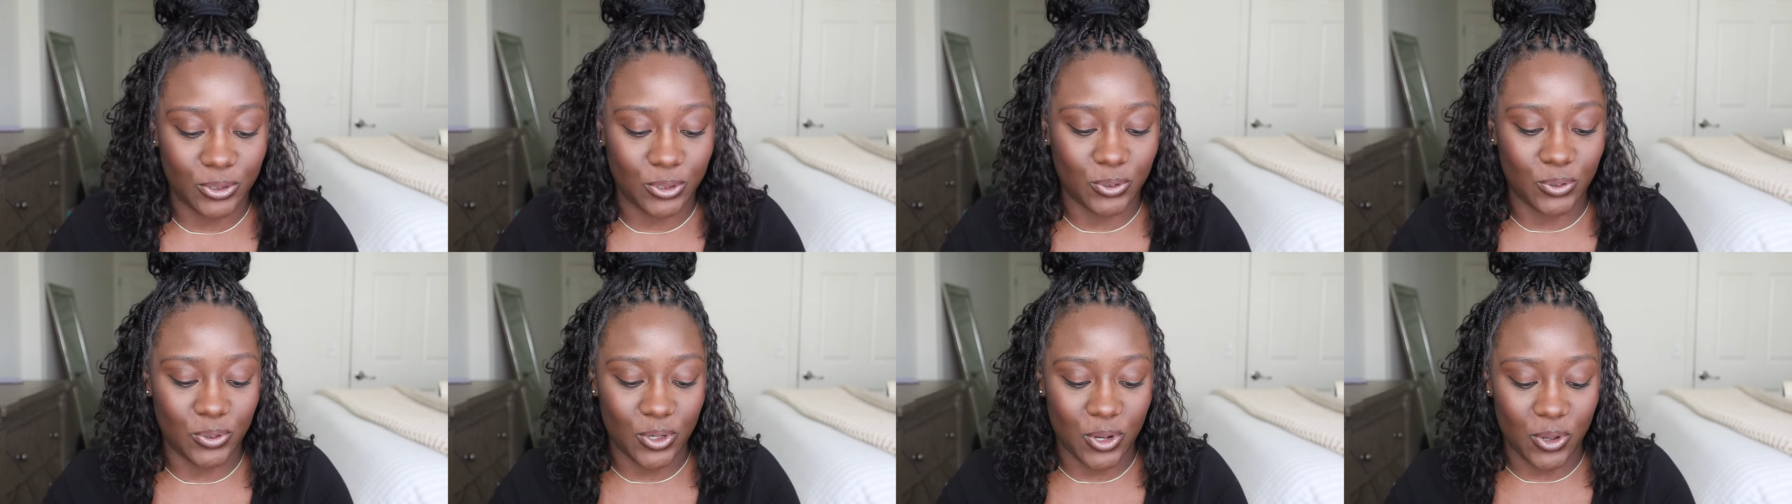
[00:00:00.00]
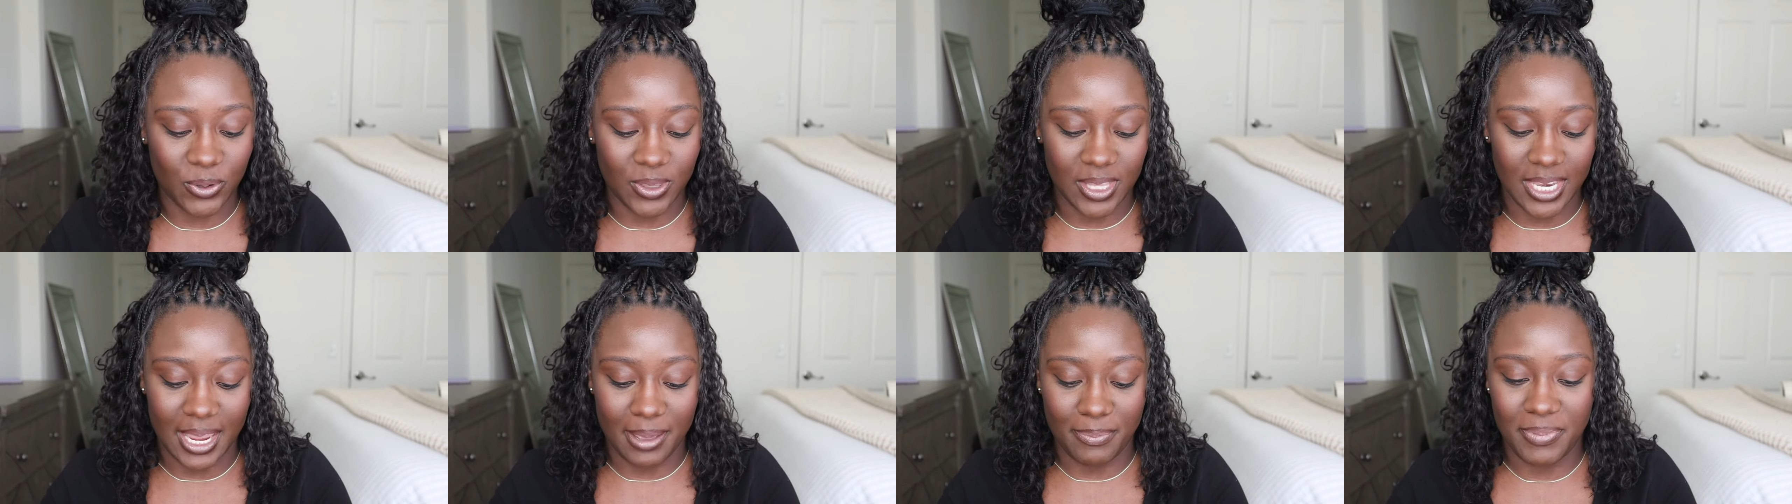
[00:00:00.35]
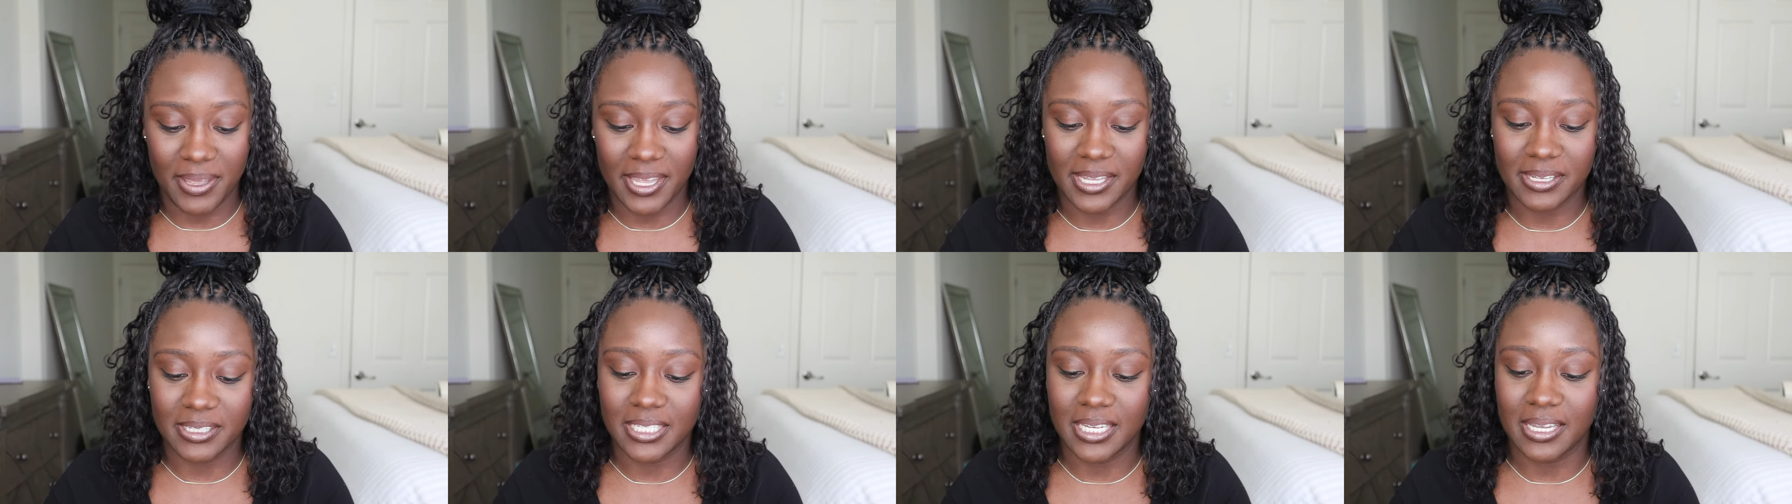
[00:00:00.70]
you'll know that I
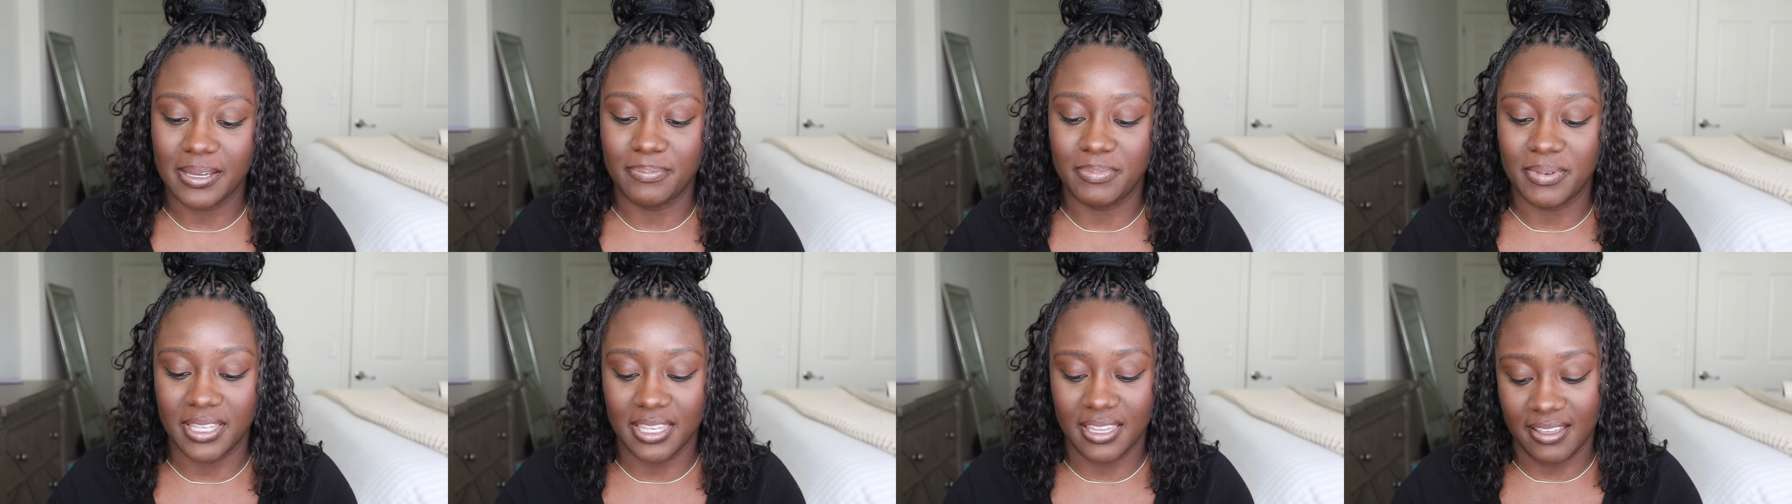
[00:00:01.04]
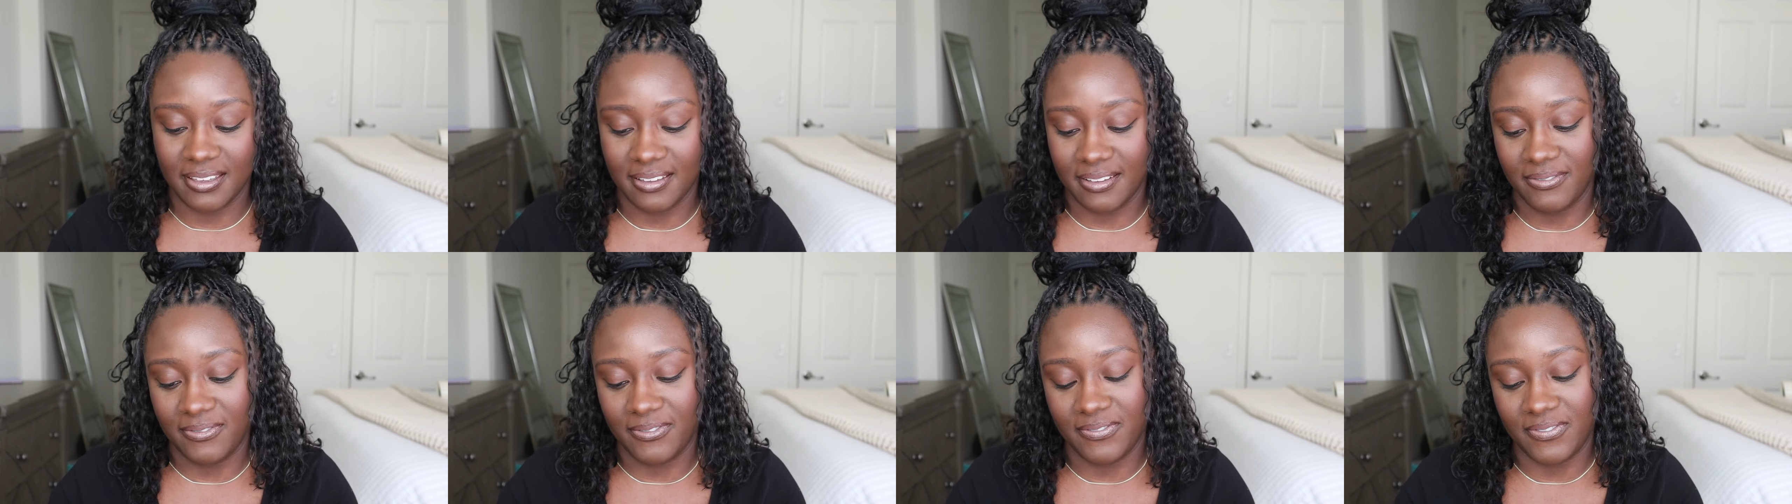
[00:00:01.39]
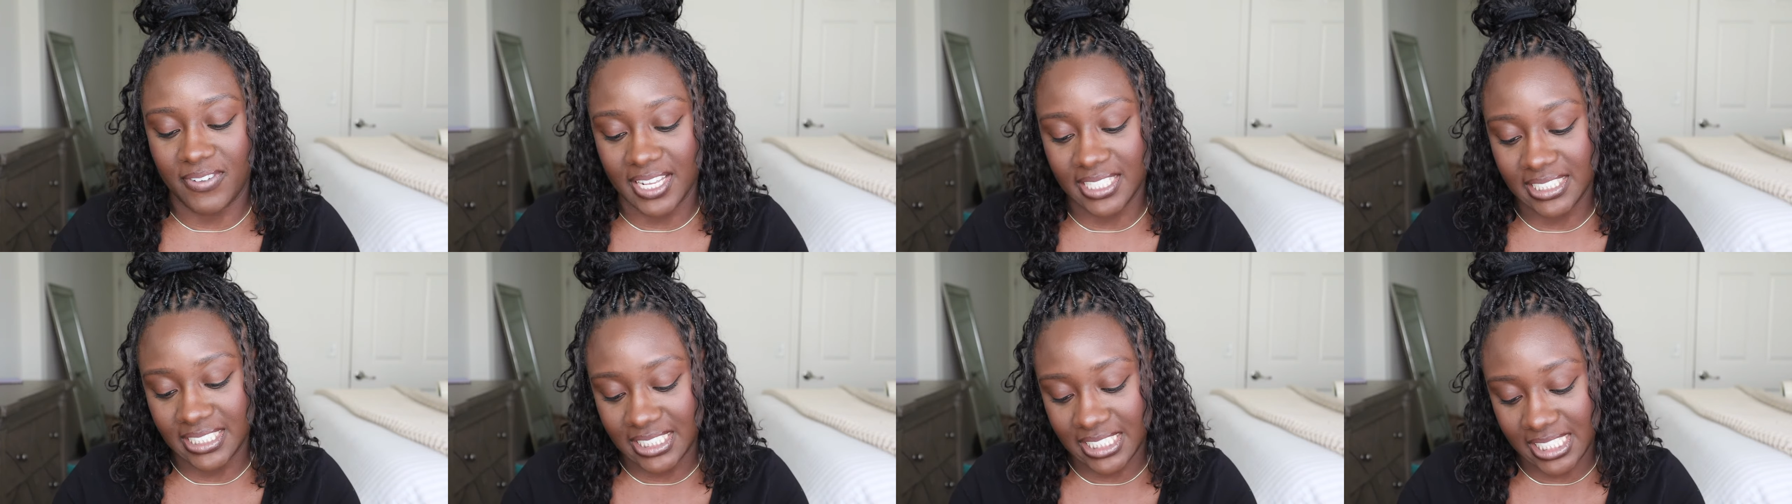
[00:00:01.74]
picked up the
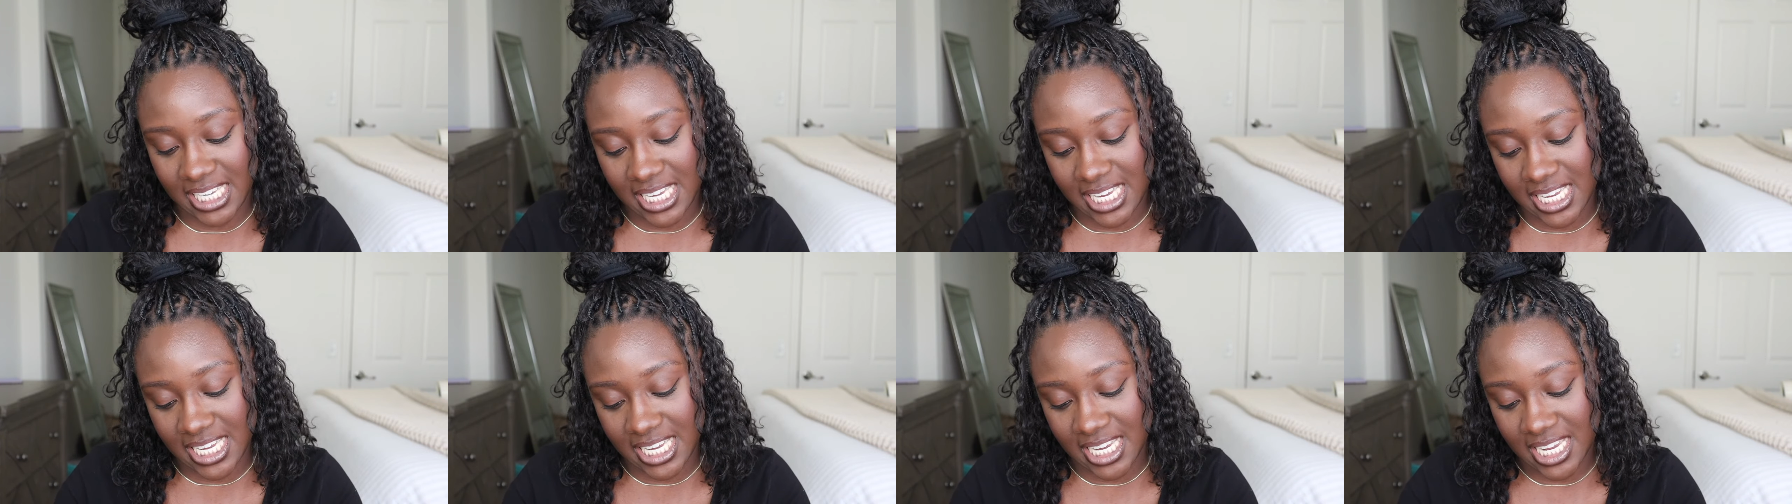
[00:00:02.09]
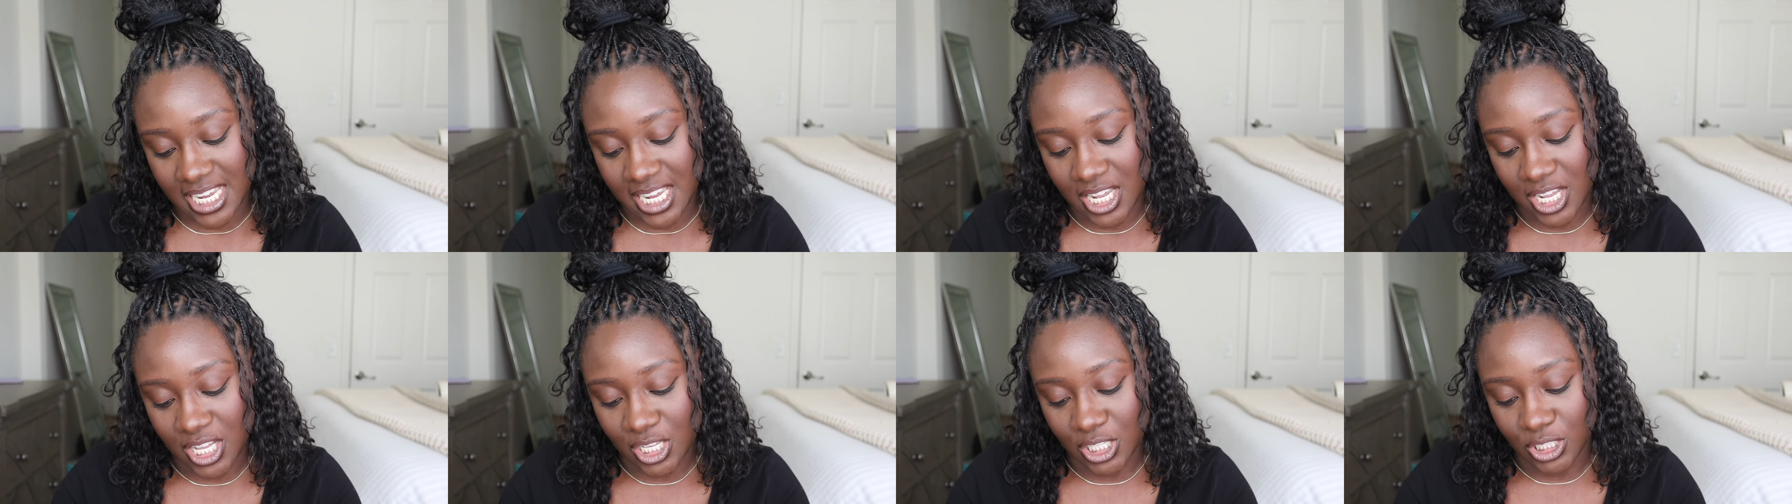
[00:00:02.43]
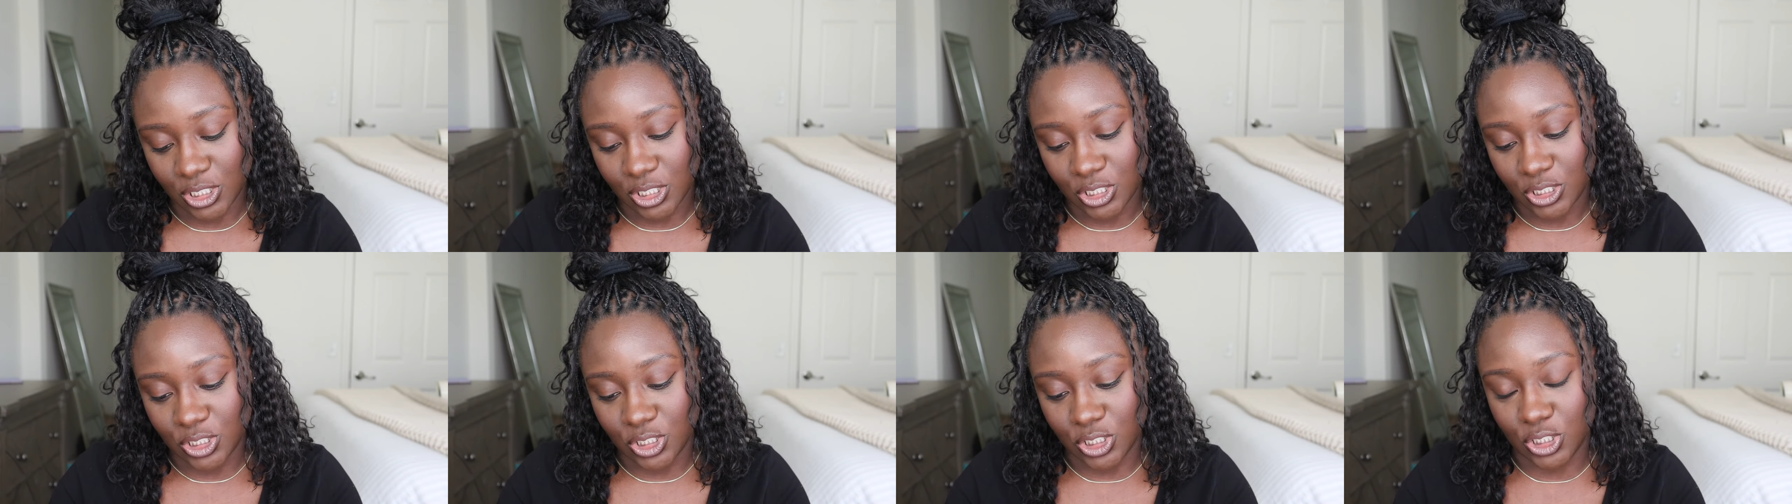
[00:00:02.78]
Fenty
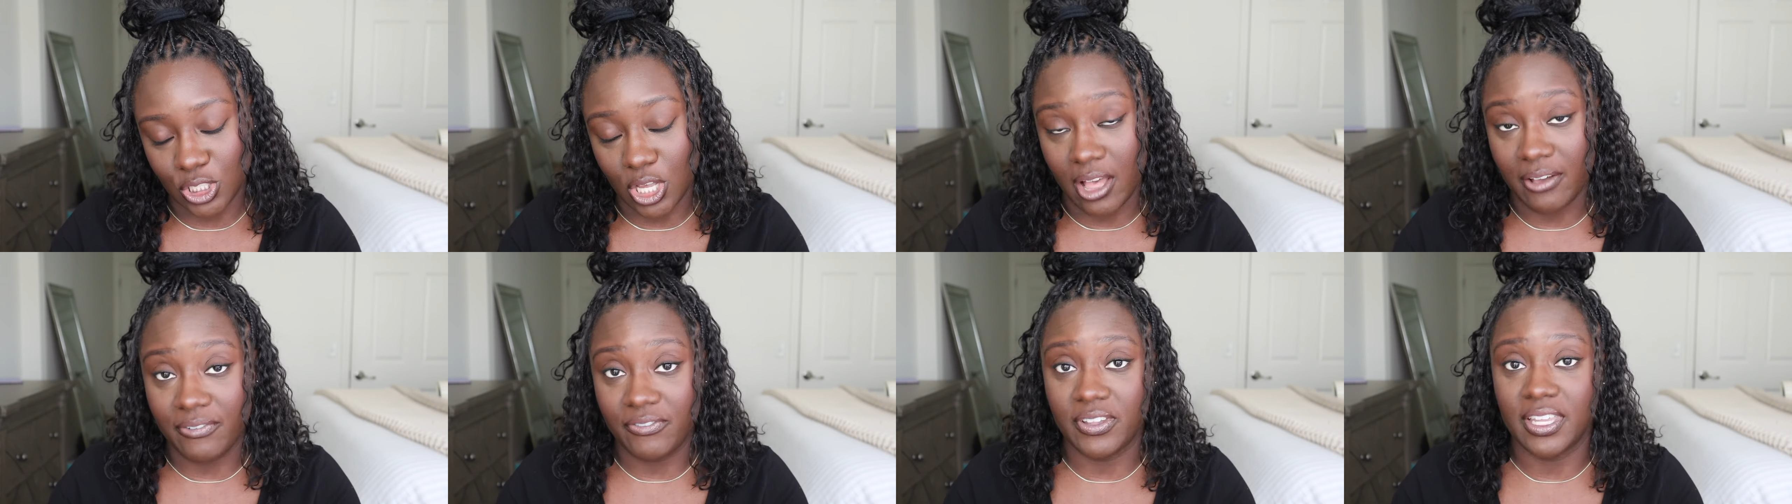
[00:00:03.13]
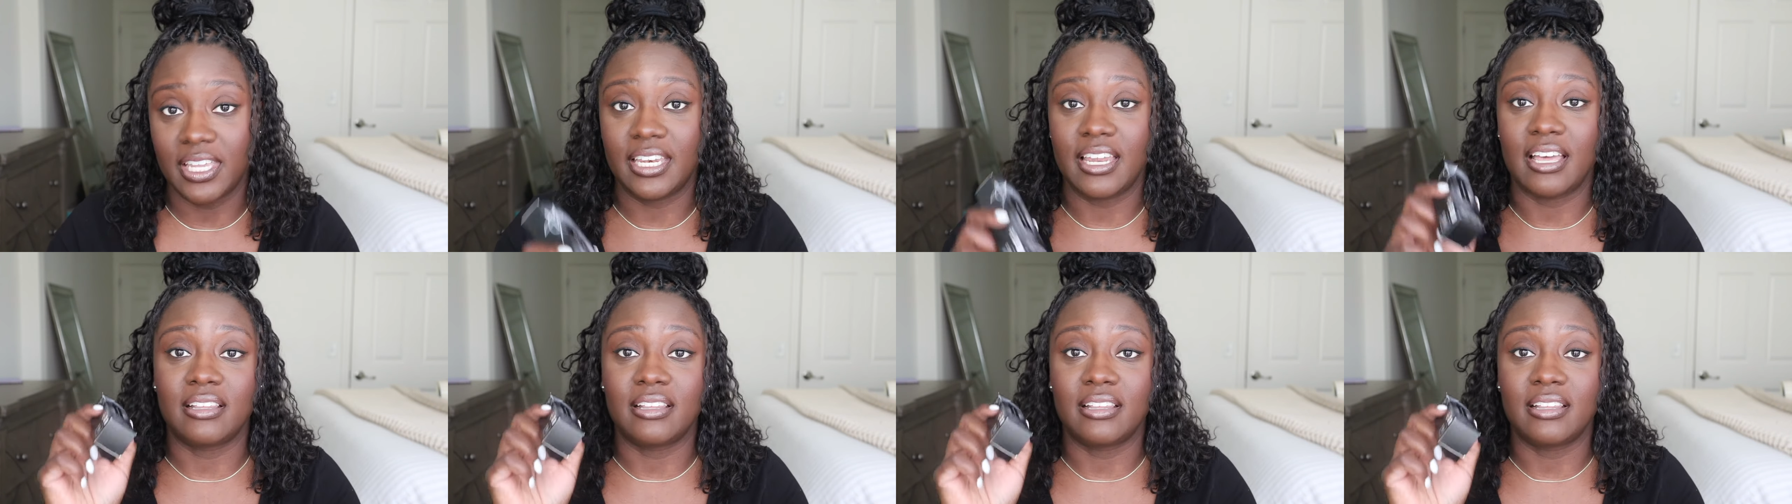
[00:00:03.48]
Soft Lid.